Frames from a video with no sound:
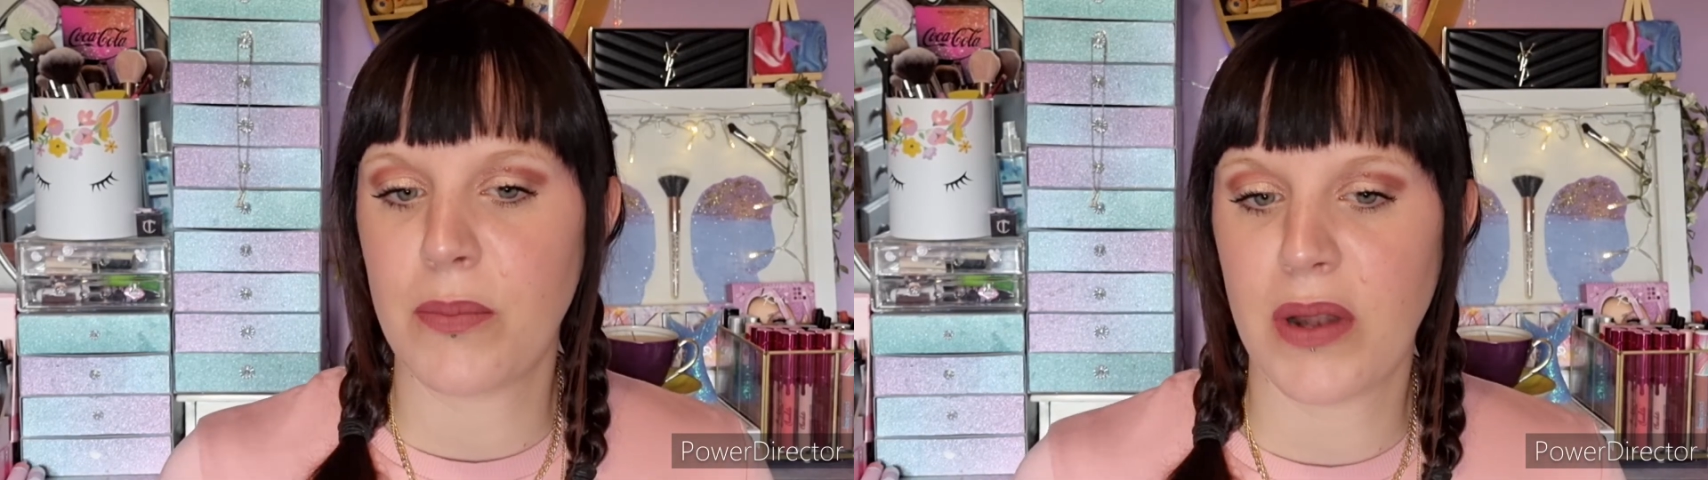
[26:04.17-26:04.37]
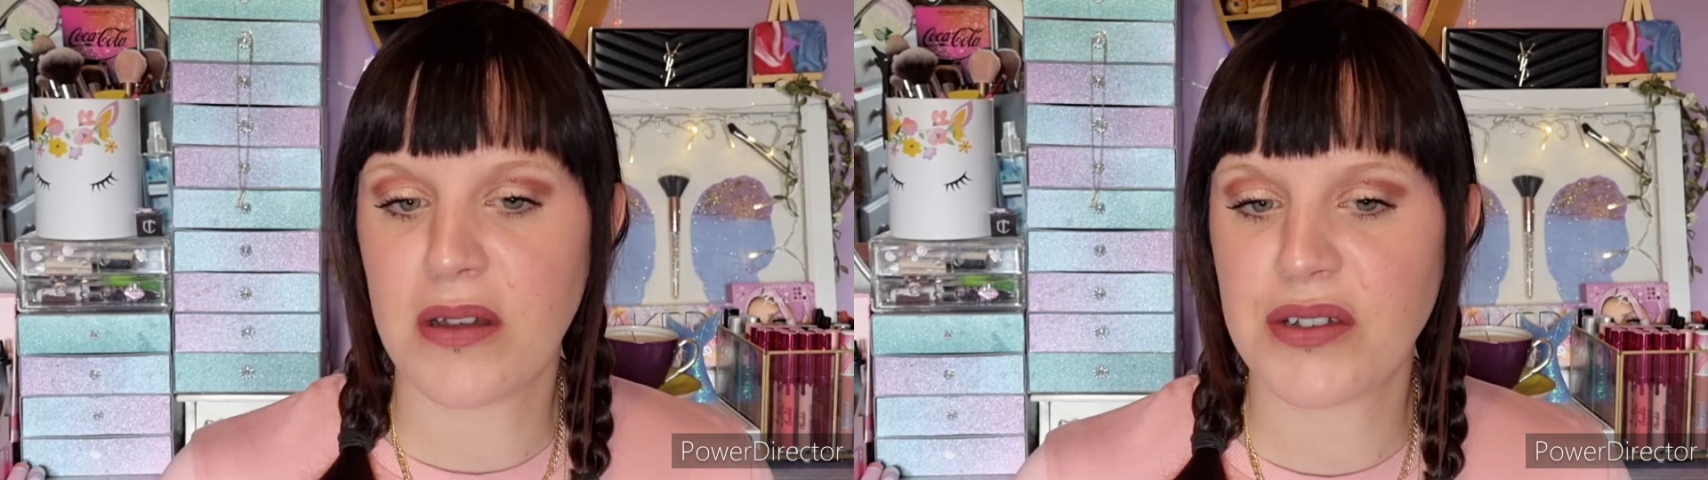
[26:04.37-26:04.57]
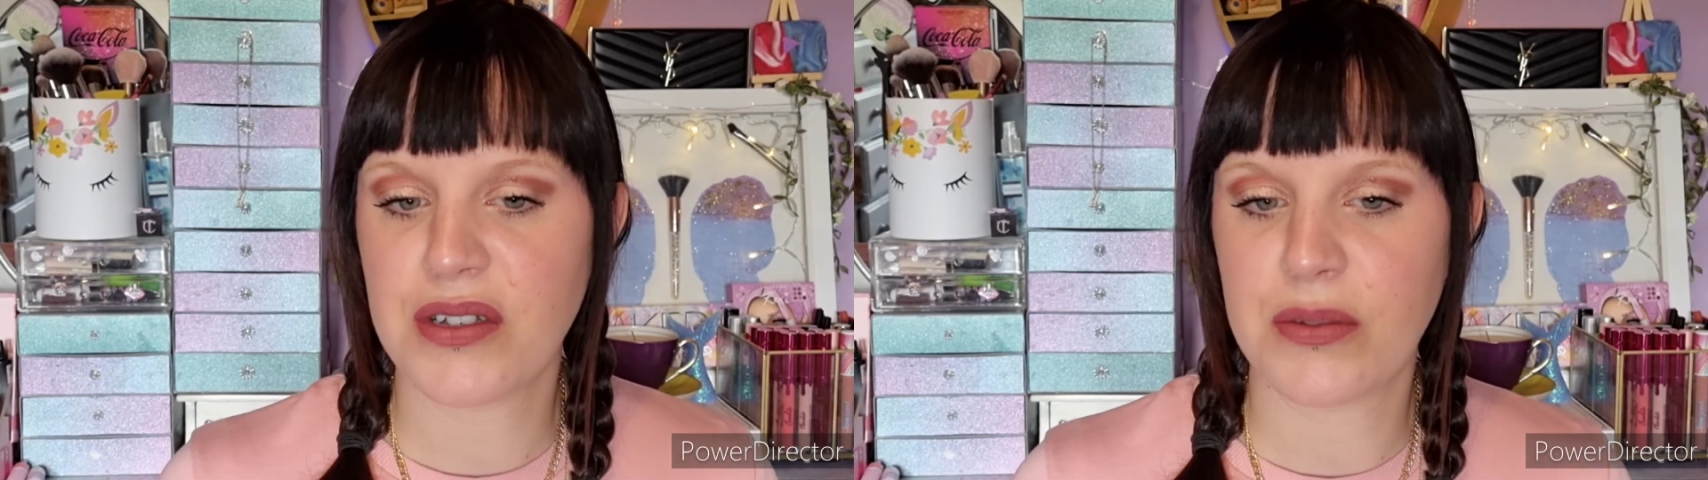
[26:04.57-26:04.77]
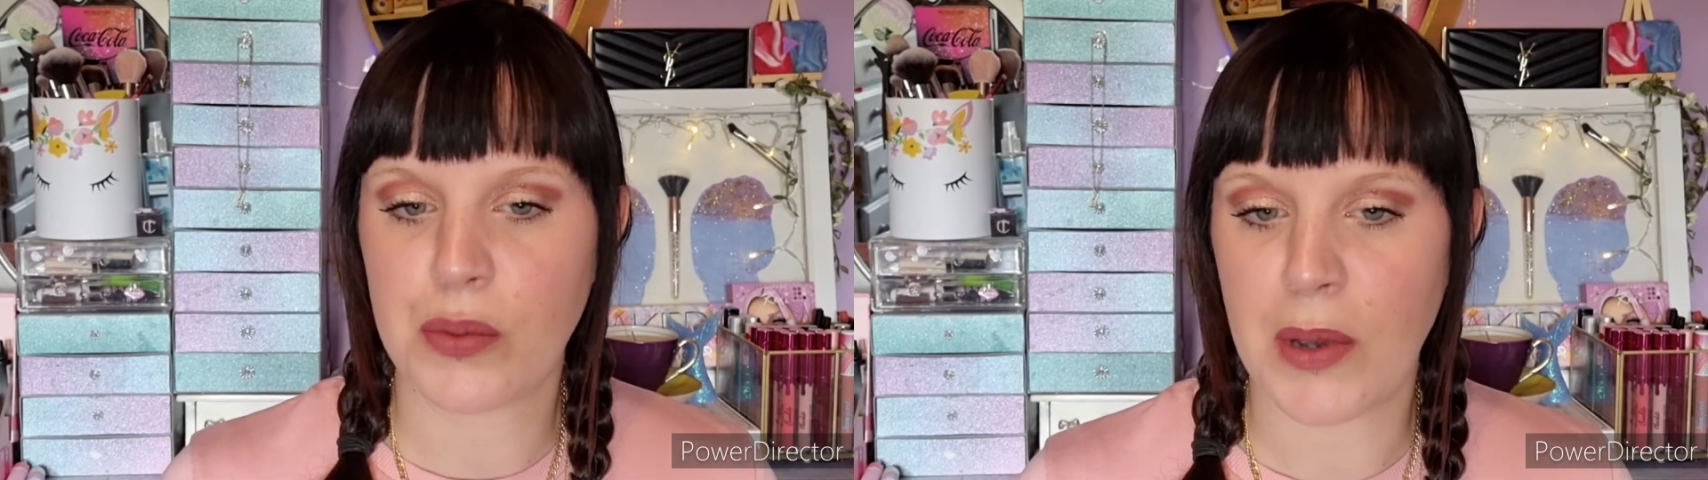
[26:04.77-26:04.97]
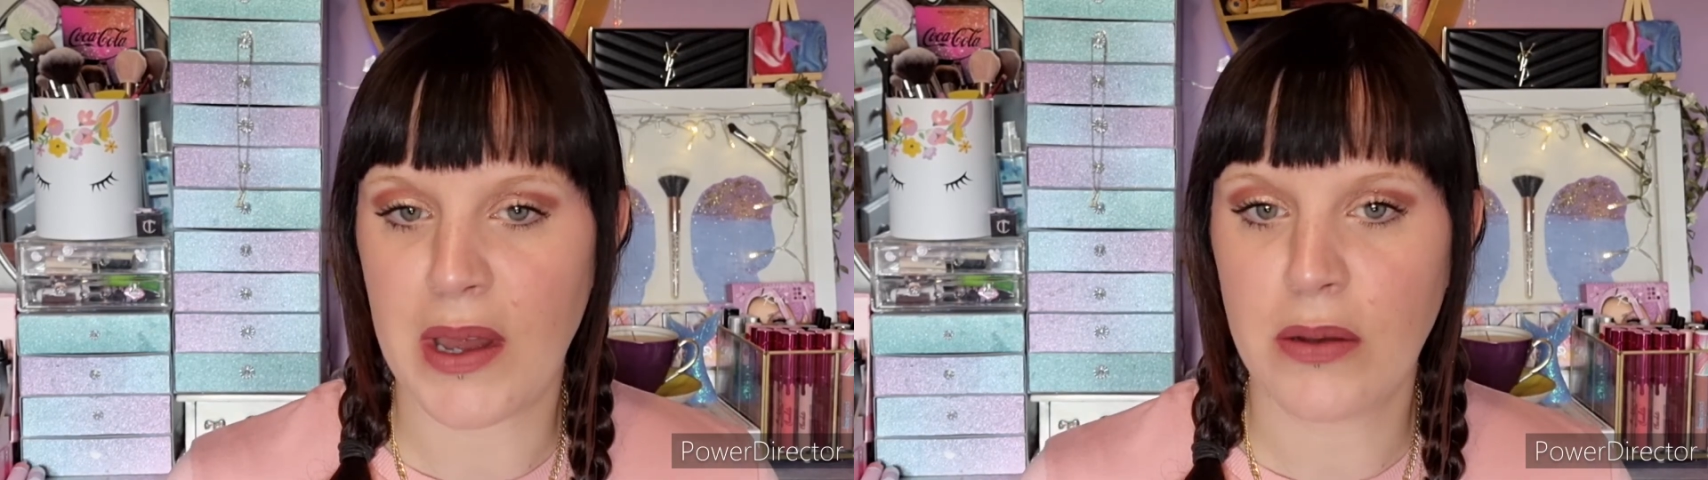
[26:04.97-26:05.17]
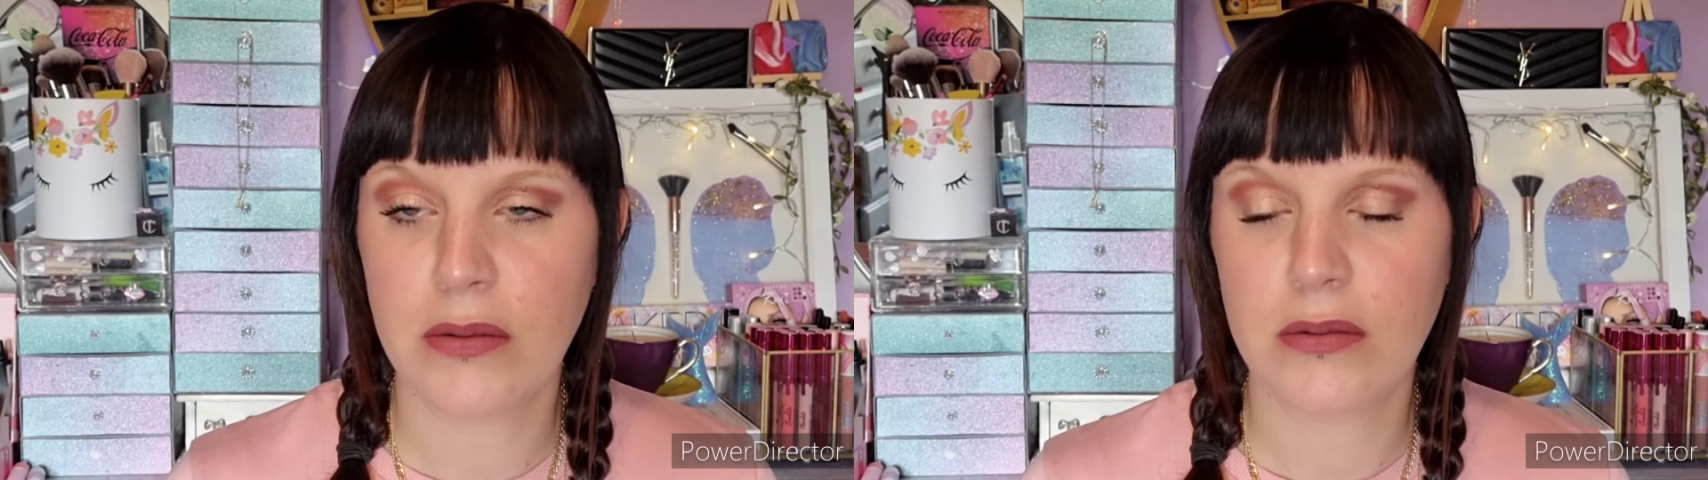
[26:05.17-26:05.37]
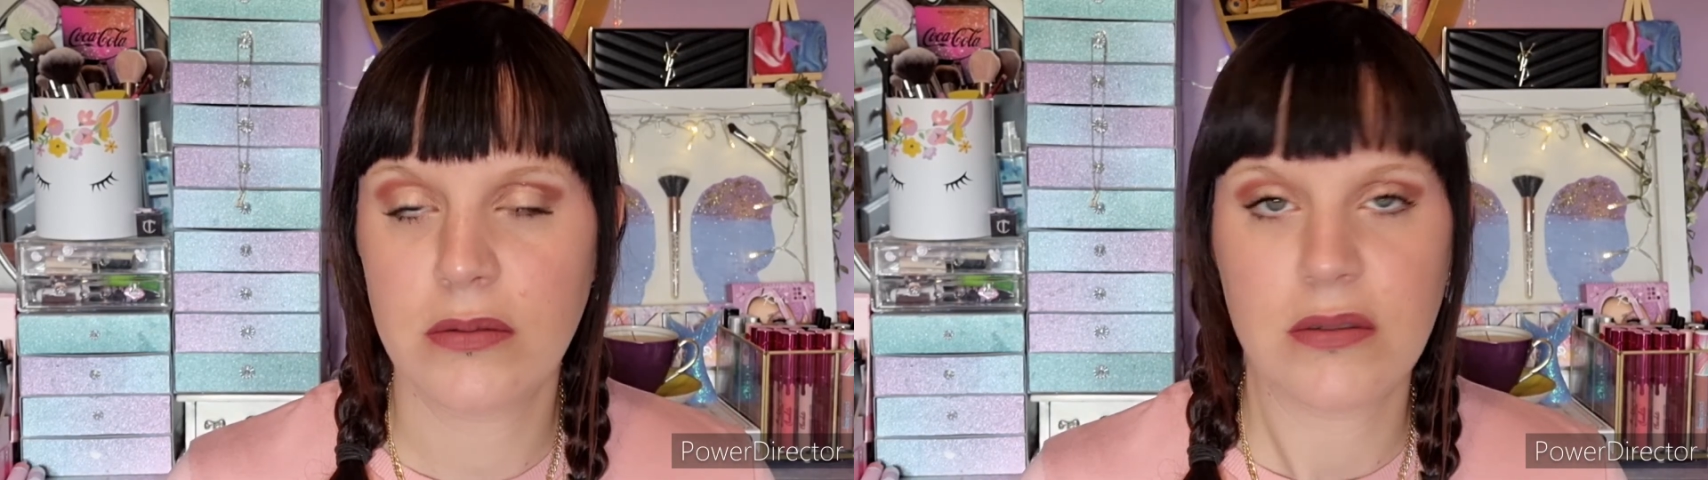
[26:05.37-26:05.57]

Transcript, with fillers: blush as well,